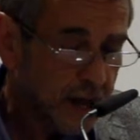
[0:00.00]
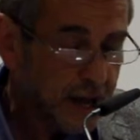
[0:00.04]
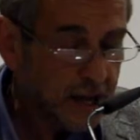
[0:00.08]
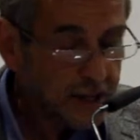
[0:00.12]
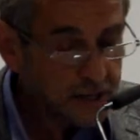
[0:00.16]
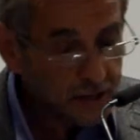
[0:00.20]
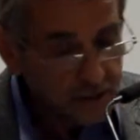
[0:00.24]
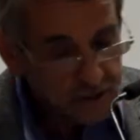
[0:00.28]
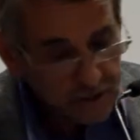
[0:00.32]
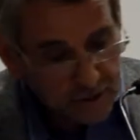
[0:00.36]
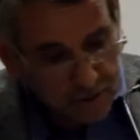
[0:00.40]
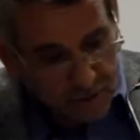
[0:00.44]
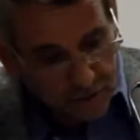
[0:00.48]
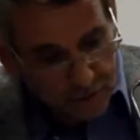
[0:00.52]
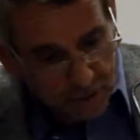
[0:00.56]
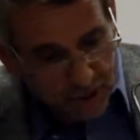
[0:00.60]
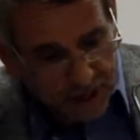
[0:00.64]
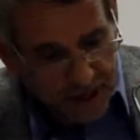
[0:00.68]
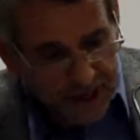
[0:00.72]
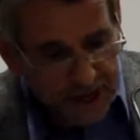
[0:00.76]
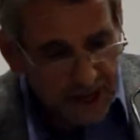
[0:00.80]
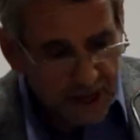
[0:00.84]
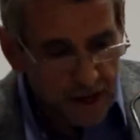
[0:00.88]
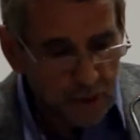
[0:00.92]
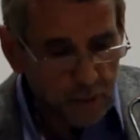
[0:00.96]
And
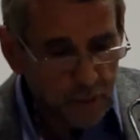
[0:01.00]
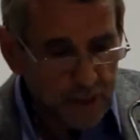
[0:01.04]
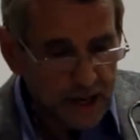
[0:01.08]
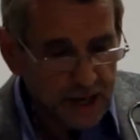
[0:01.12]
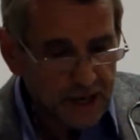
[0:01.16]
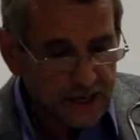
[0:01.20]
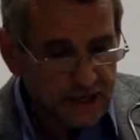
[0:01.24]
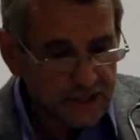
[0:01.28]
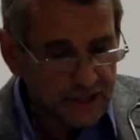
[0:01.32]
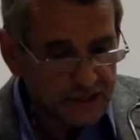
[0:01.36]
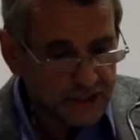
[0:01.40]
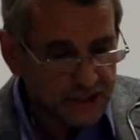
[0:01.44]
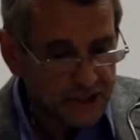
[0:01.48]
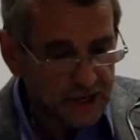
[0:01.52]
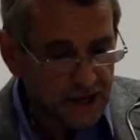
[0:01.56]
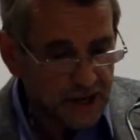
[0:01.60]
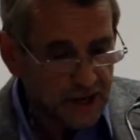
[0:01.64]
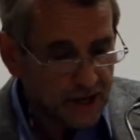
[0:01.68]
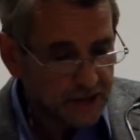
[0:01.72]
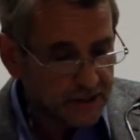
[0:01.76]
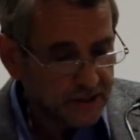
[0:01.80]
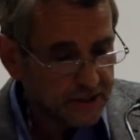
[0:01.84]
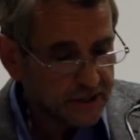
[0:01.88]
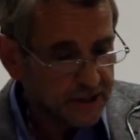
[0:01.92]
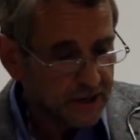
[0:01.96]
here we are
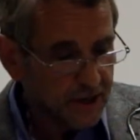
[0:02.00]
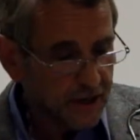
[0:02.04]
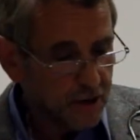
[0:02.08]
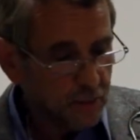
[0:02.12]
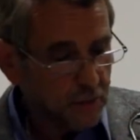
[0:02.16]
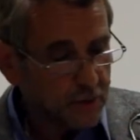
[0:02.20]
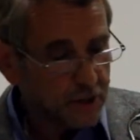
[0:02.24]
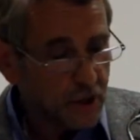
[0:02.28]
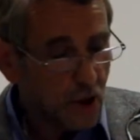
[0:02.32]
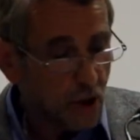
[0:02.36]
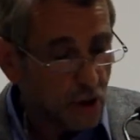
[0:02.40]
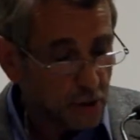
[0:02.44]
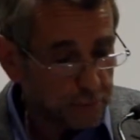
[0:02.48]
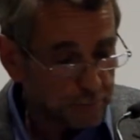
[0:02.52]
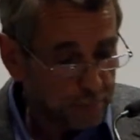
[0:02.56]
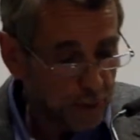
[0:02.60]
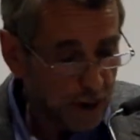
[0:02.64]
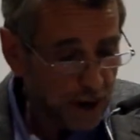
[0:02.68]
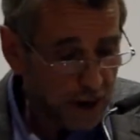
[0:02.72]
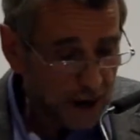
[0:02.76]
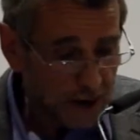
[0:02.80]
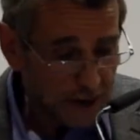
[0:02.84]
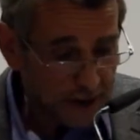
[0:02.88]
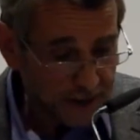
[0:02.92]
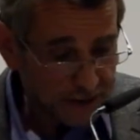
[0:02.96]
concerned with hot
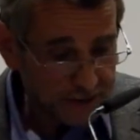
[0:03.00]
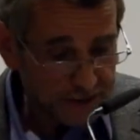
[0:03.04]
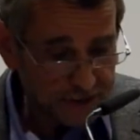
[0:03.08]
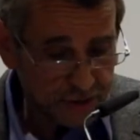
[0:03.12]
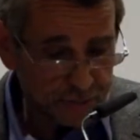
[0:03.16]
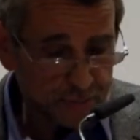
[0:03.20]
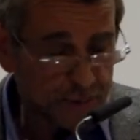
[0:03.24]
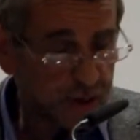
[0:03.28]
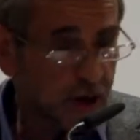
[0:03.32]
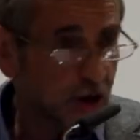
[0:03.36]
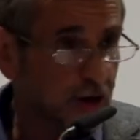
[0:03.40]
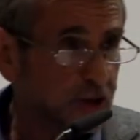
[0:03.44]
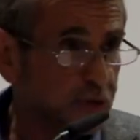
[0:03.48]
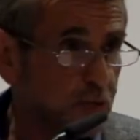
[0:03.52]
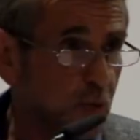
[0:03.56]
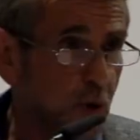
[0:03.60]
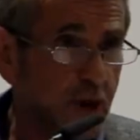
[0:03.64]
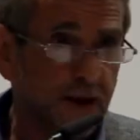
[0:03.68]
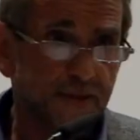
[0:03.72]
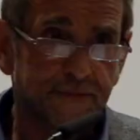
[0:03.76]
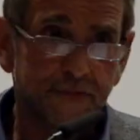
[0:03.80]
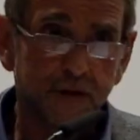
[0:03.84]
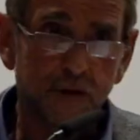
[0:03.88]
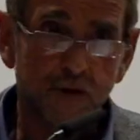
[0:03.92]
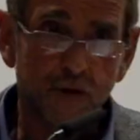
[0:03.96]
baths because
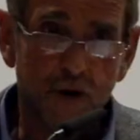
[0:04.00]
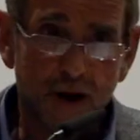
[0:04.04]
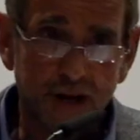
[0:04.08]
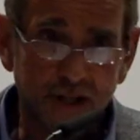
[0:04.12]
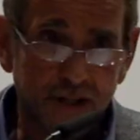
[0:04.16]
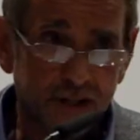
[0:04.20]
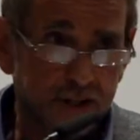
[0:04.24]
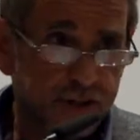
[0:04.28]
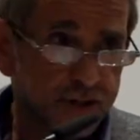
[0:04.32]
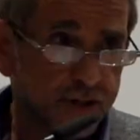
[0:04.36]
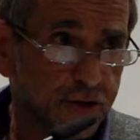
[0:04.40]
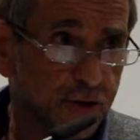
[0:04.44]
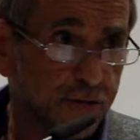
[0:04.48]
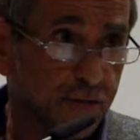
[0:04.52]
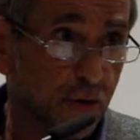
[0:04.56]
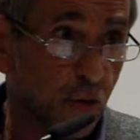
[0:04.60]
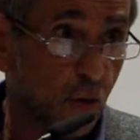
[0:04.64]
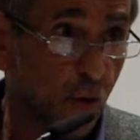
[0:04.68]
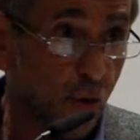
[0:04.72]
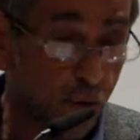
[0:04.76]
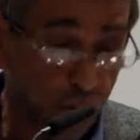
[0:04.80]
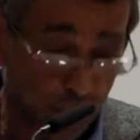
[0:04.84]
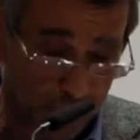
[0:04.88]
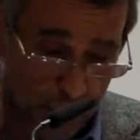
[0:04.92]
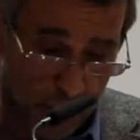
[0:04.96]
one of the greatest of
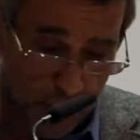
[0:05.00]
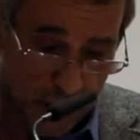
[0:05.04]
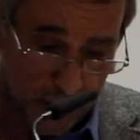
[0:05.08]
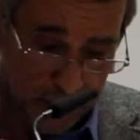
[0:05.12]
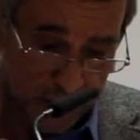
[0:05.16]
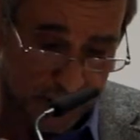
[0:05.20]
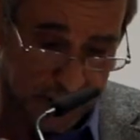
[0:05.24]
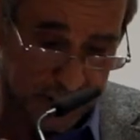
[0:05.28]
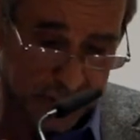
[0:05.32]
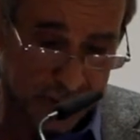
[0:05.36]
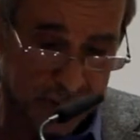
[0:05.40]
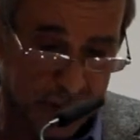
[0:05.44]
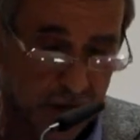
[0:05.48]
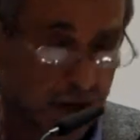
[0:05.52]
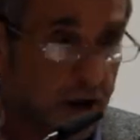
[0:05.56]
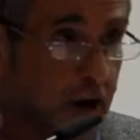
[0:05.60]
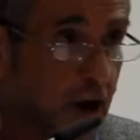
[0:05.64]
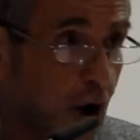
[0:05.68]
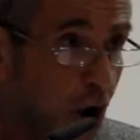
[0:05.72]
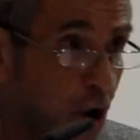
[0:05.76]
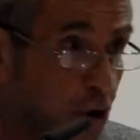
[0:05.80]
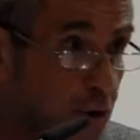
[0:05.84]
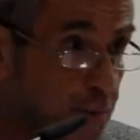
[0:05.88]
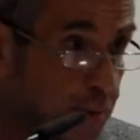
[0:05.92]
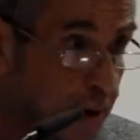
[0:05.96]
all poets,
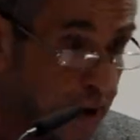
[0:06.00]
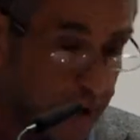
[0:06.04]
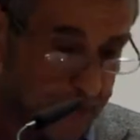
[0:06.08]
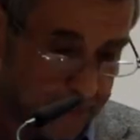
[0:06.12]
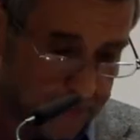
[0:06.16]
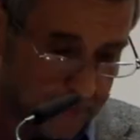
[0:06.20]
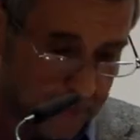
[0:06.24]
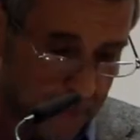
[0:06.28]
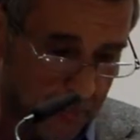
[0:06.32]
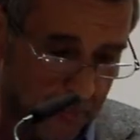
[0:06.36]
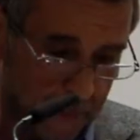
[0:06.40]
Homer,